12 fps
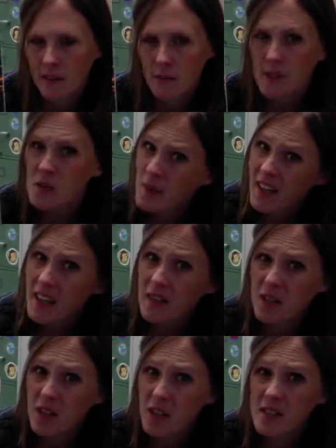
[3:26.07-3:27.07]
Must be kind
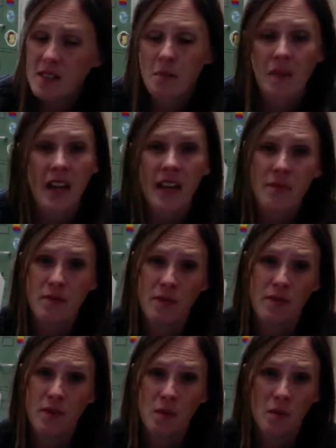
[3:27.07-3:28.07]
of an awesome life
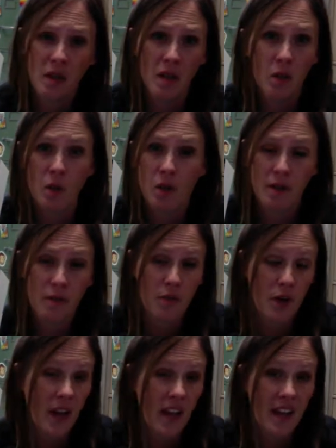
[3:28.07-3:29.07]
if you're a lawyer
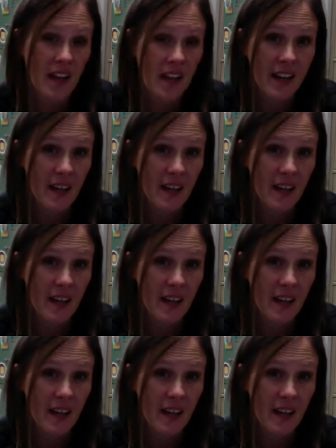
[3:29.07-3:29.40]
for AI